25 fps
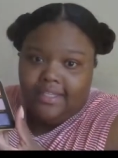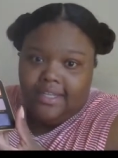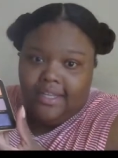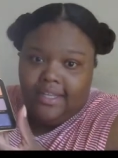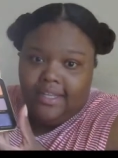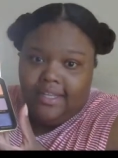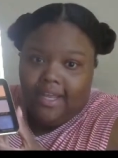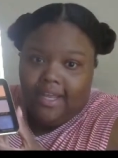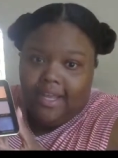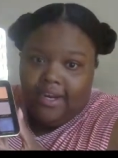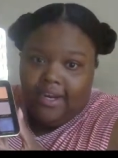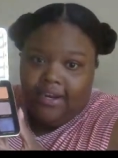a
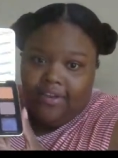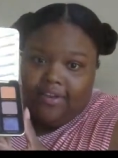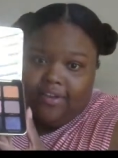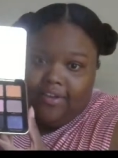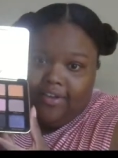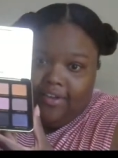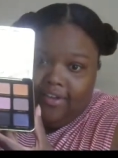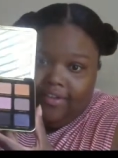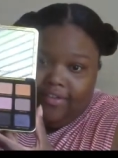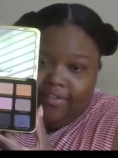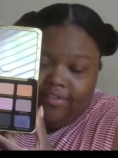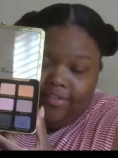lot
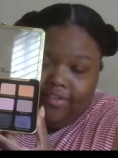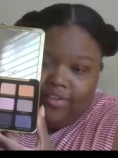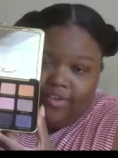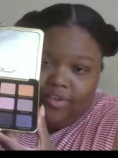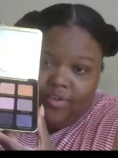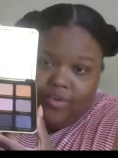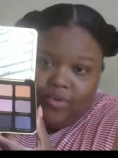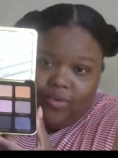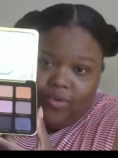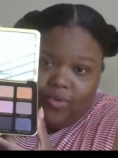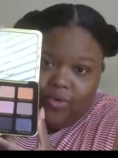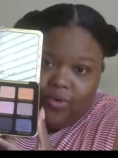of
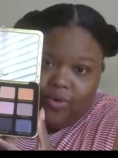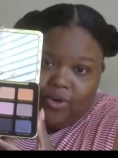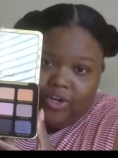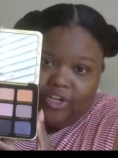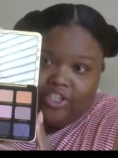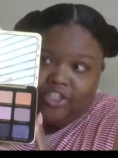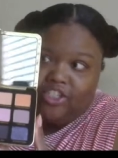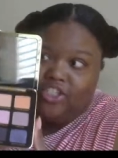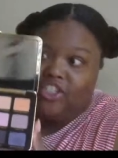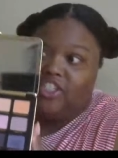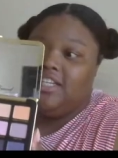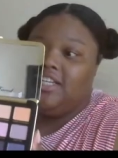
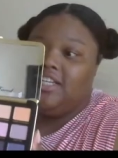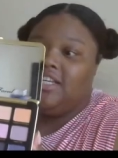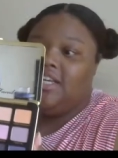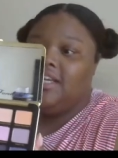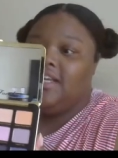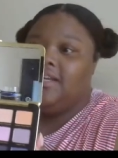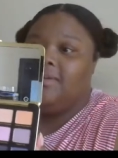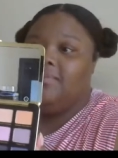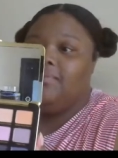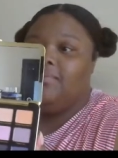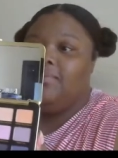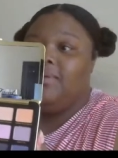orangey
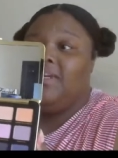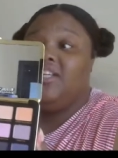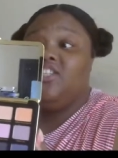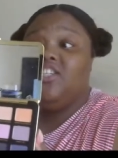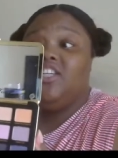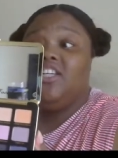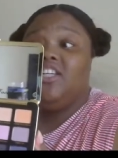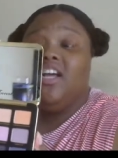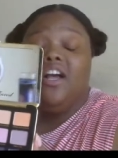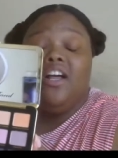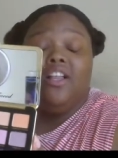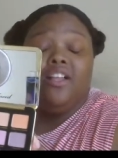
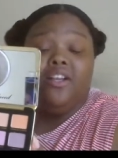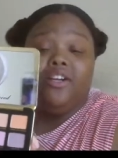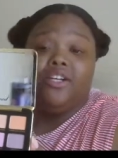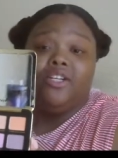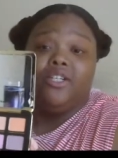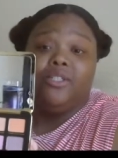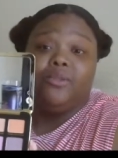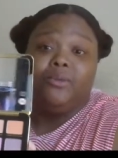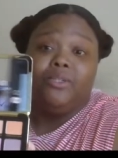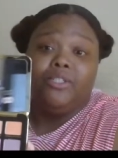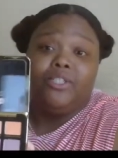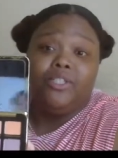peachy
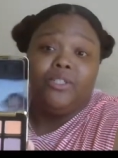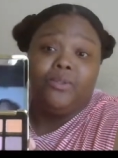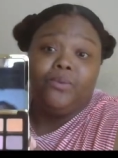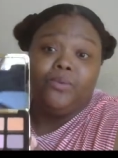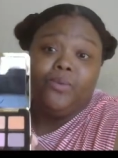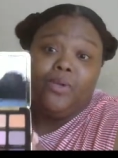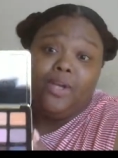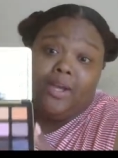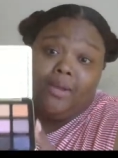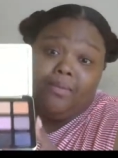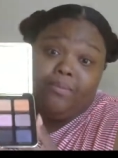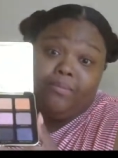colors, which is
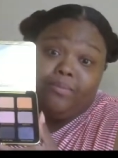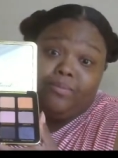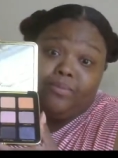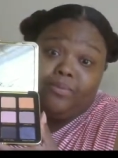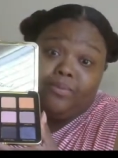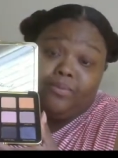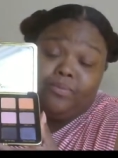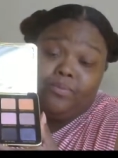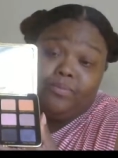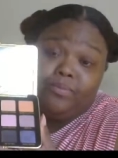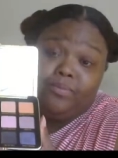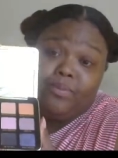why I'm
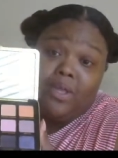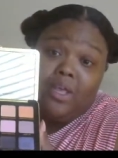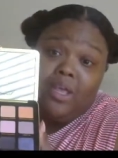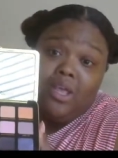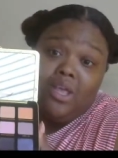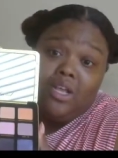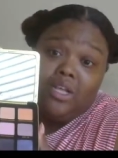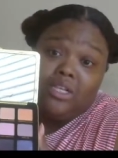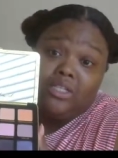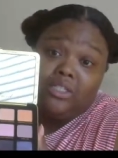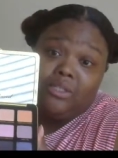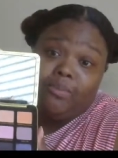
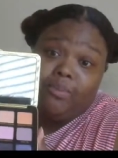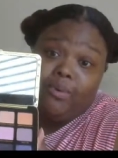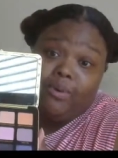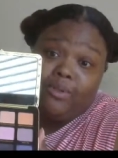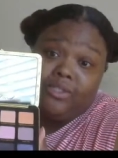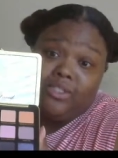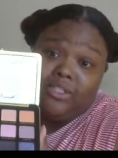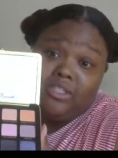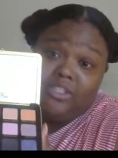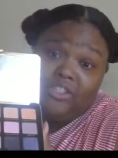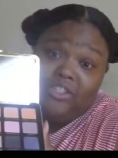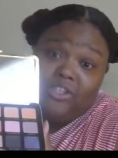
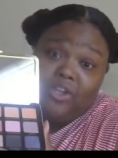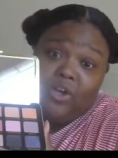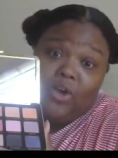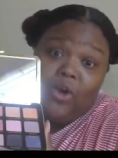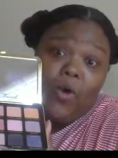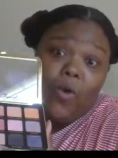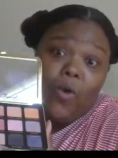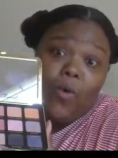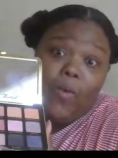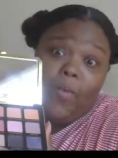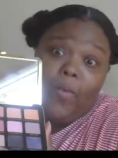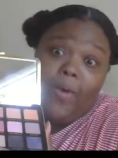supposing it's
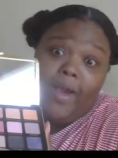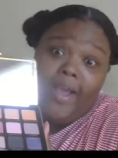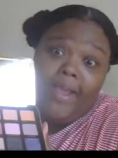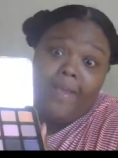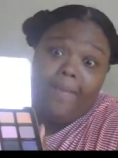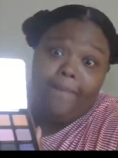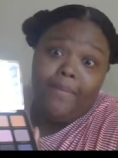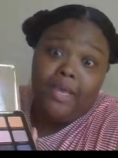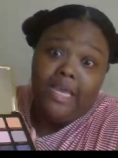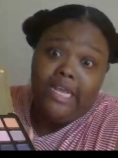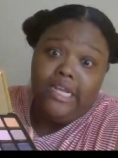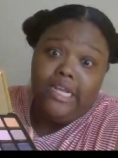called
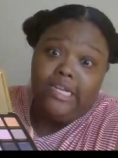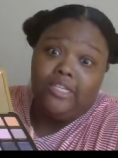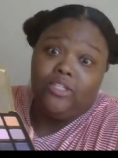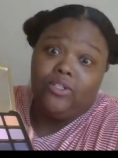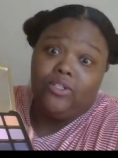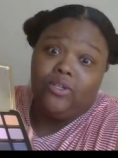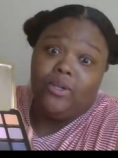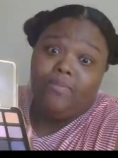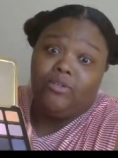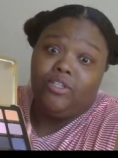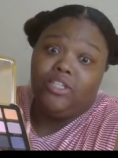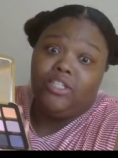white peach.
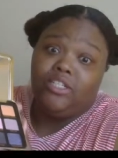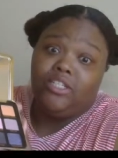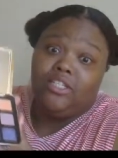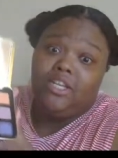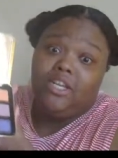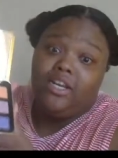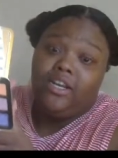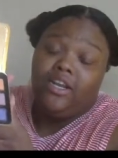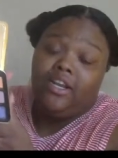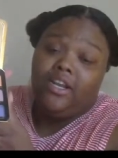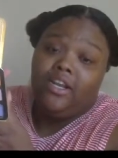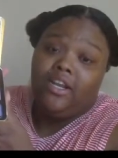So I'm just
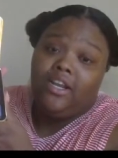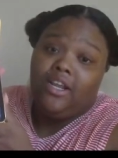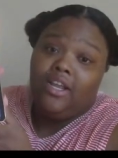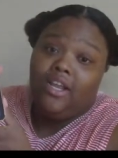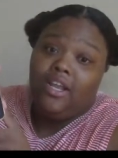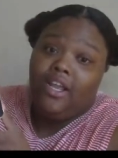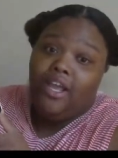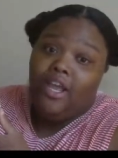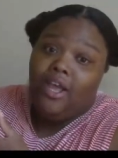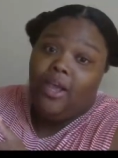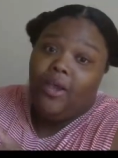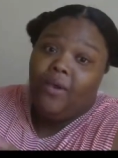going to
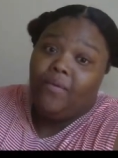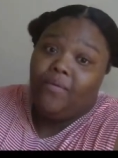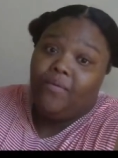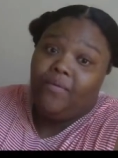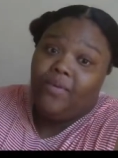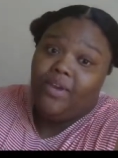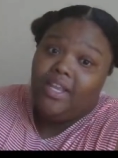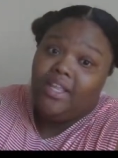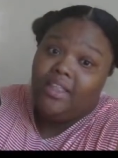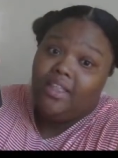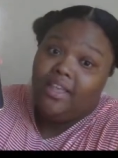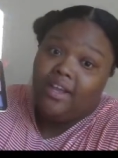
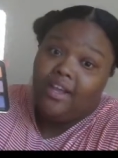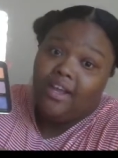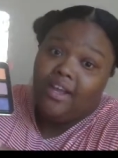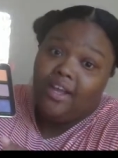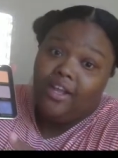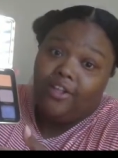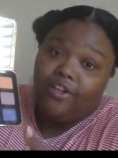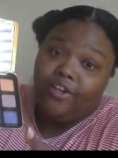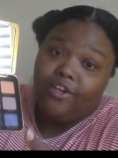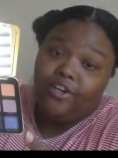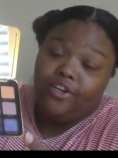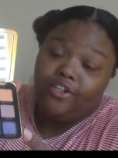read the
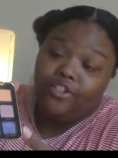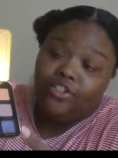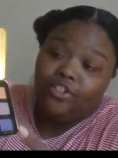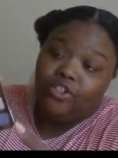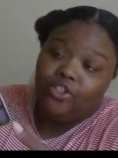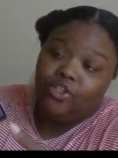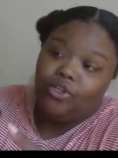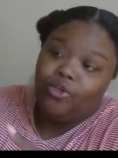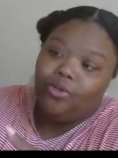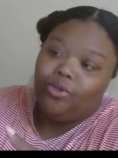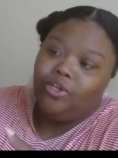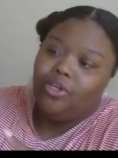colors
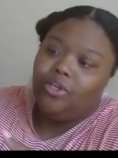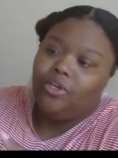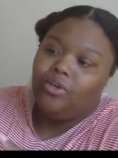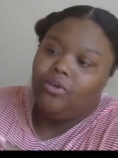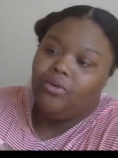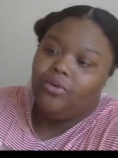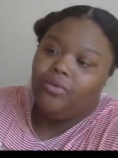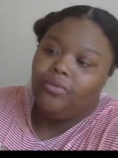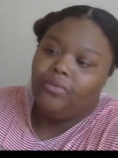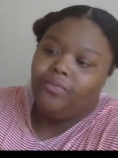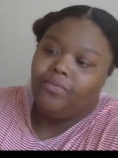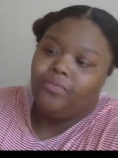to
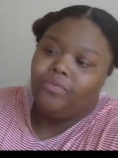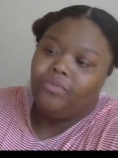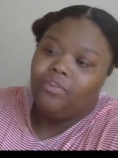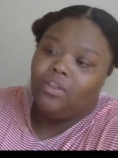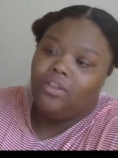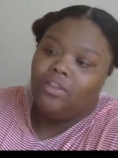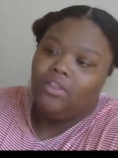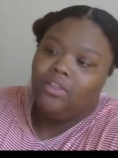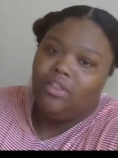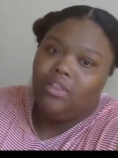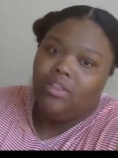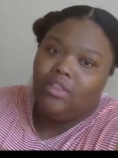you.
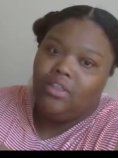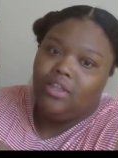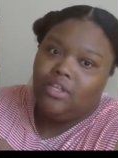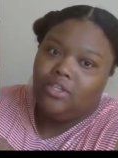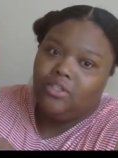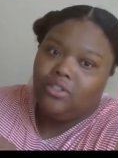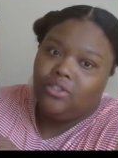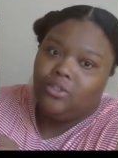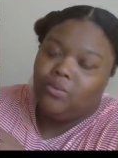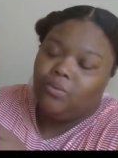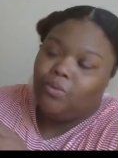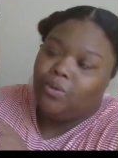
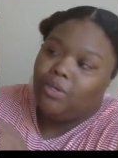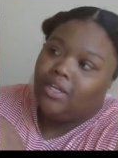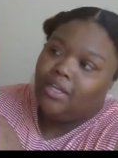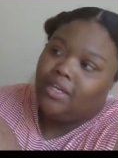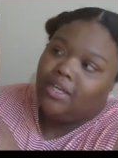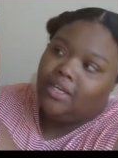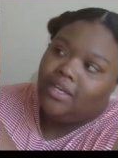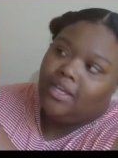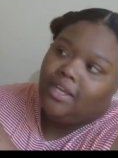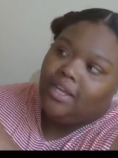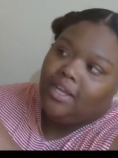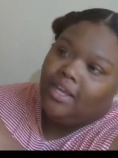This
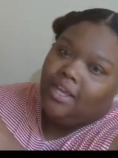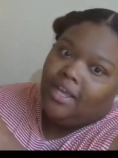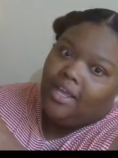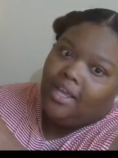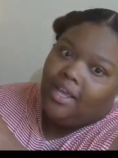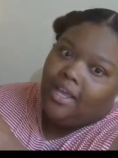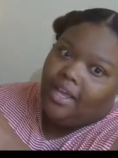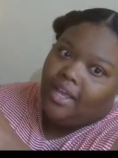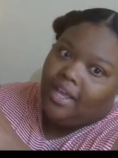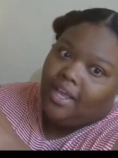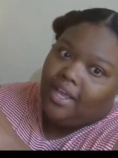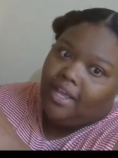one
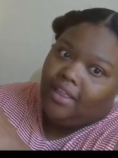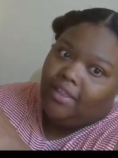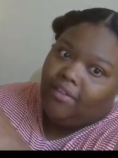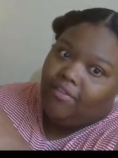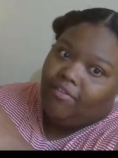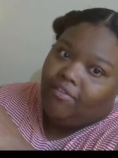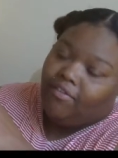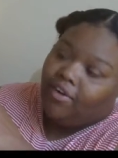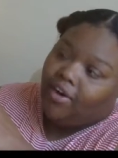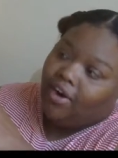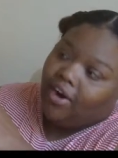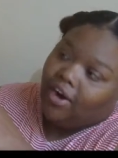in the
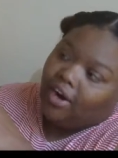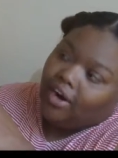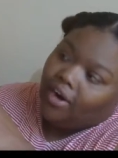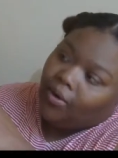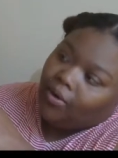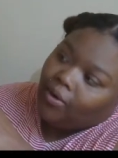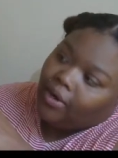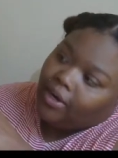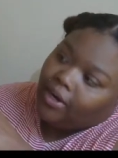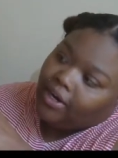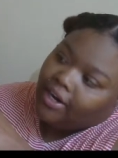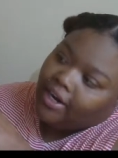far
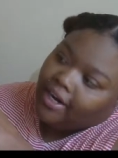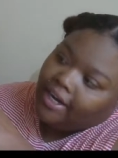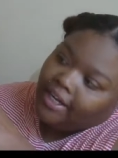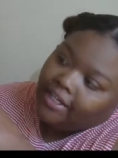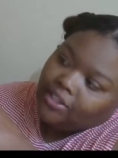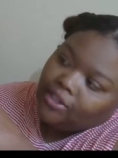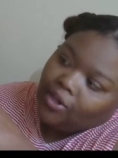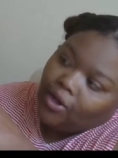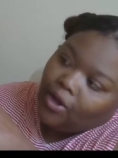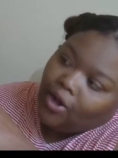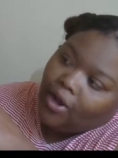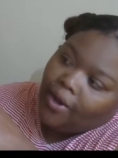corner
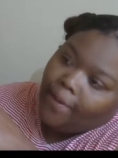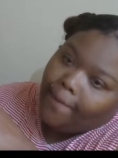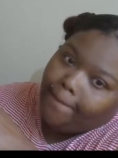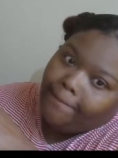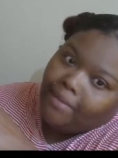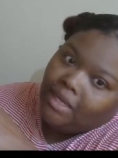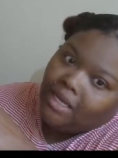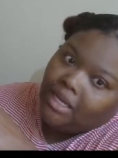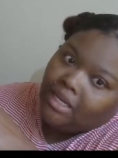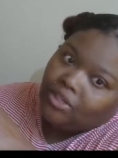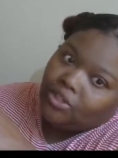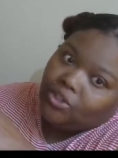is called
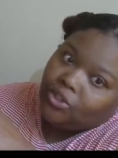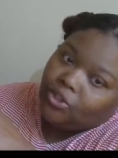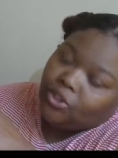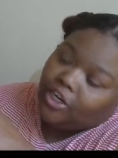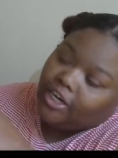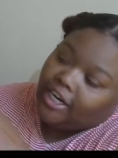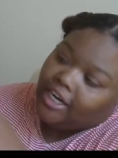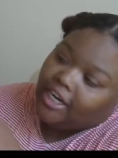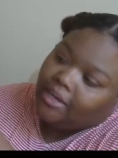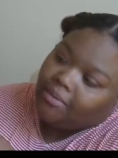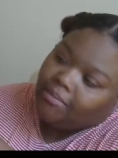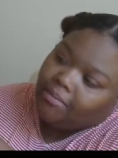peach
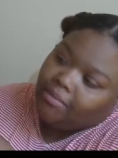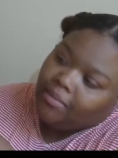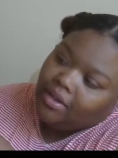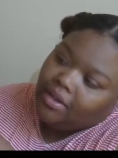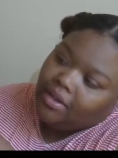cream,